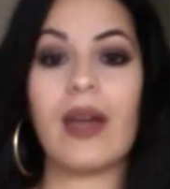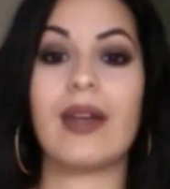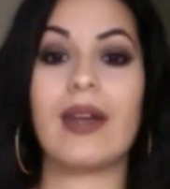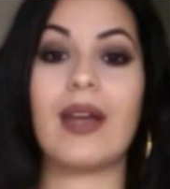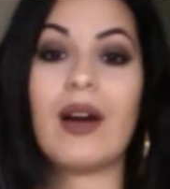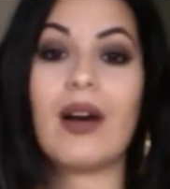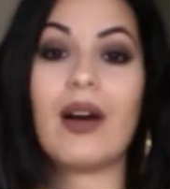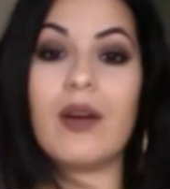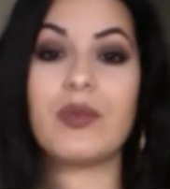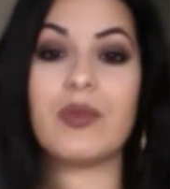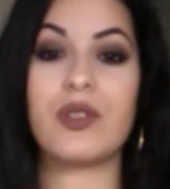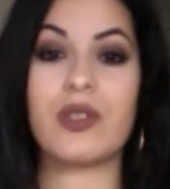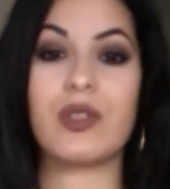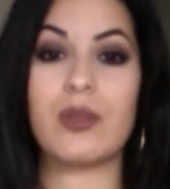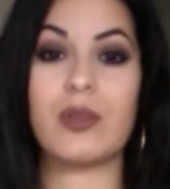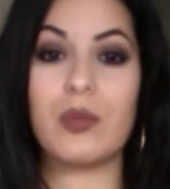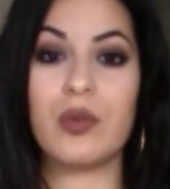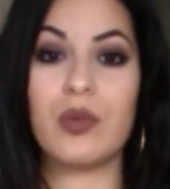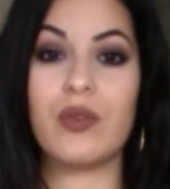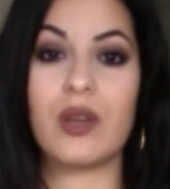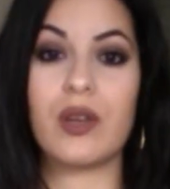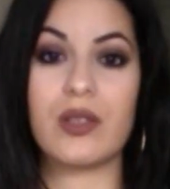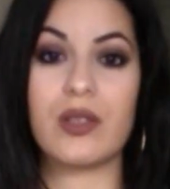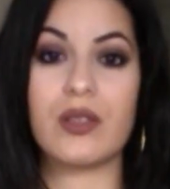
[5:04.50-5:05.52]
now I'm just going to
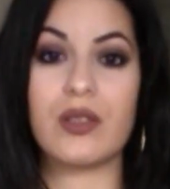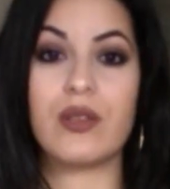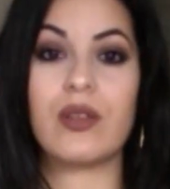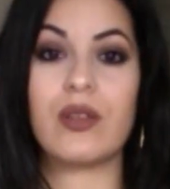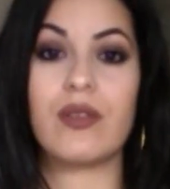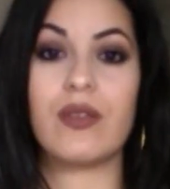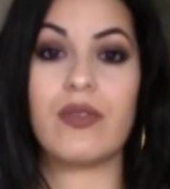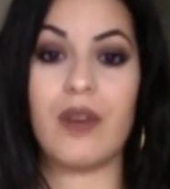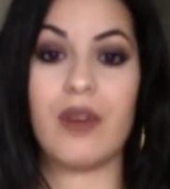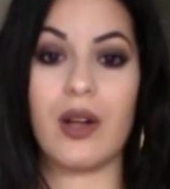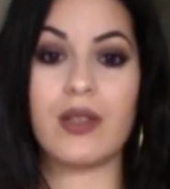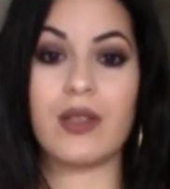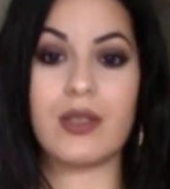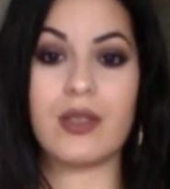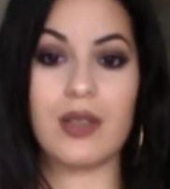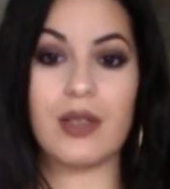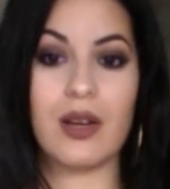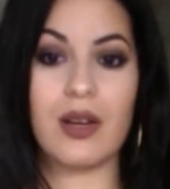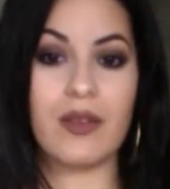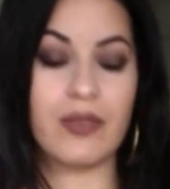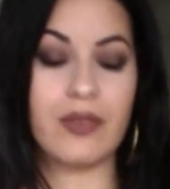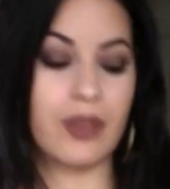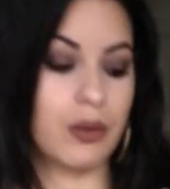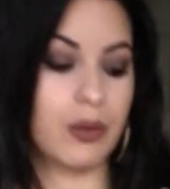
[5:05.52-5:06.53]
move on to the fall
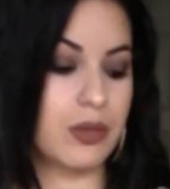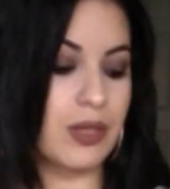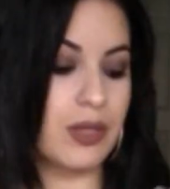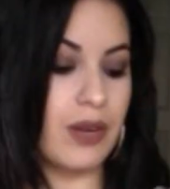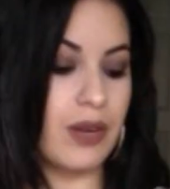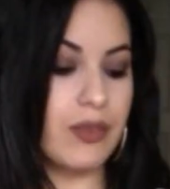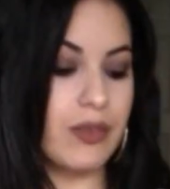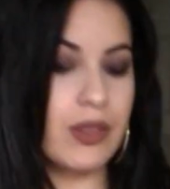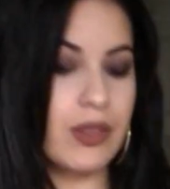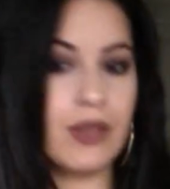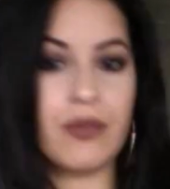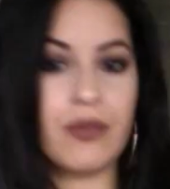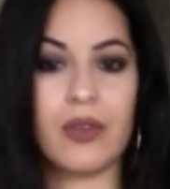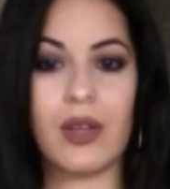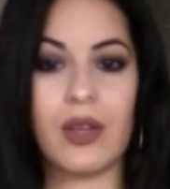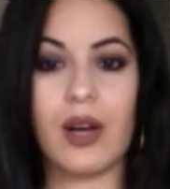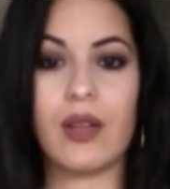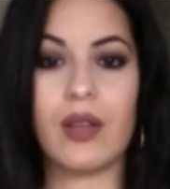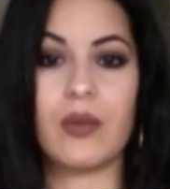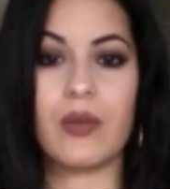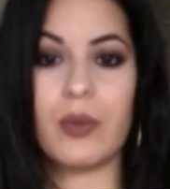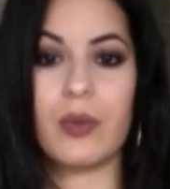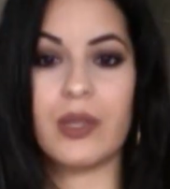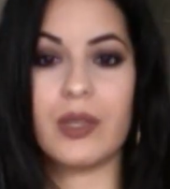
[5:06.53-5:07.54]
stuff. That was everything for the
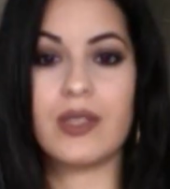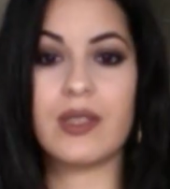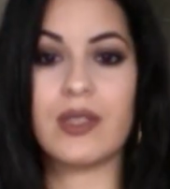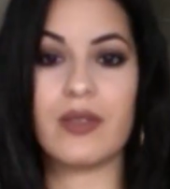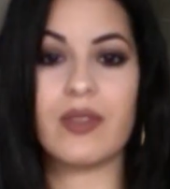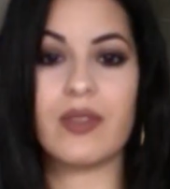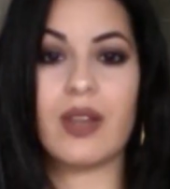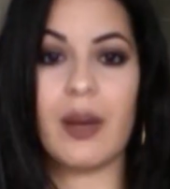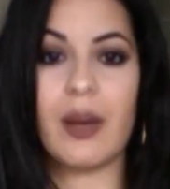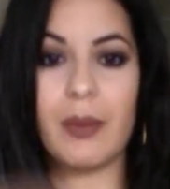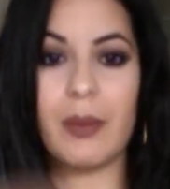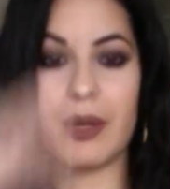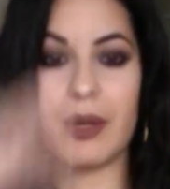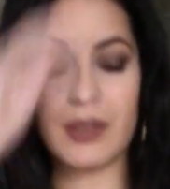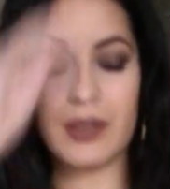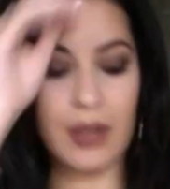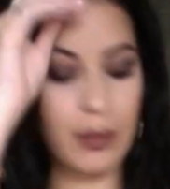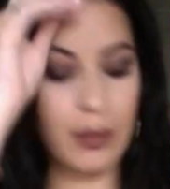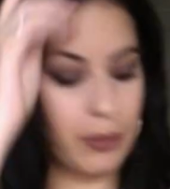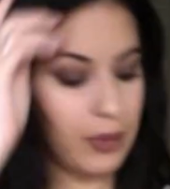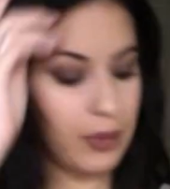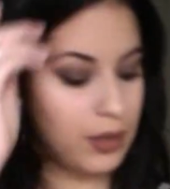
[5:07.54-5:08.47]
Halloween stuff that I picked up.